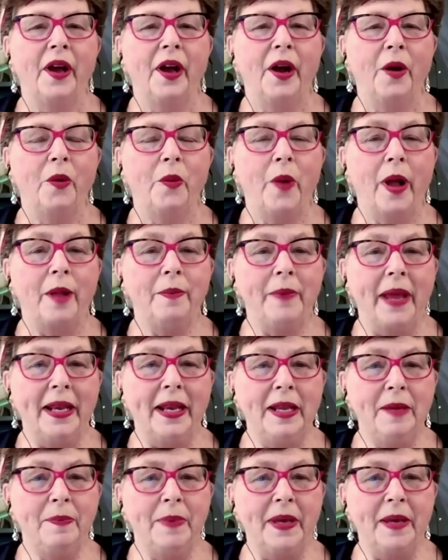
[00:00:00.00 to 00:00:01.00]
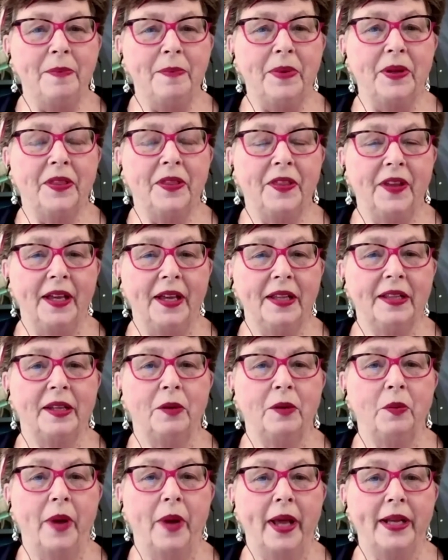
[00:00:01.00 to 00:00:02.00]
well, many people think
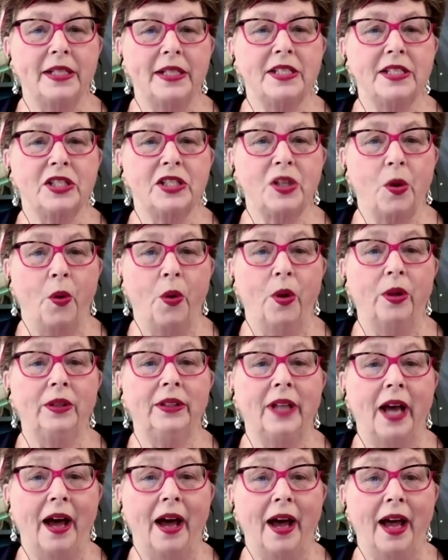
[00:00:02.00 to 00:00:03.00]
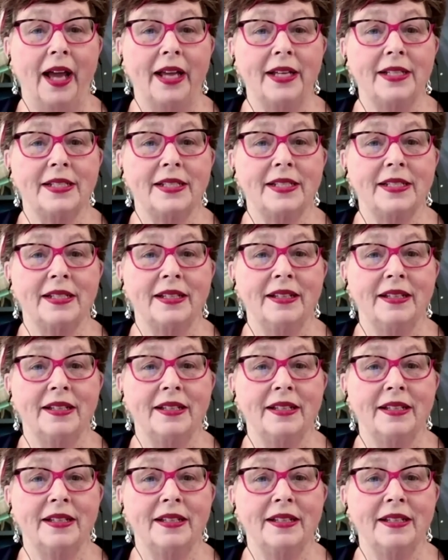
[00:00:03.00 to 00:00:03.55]
that when a soul dies,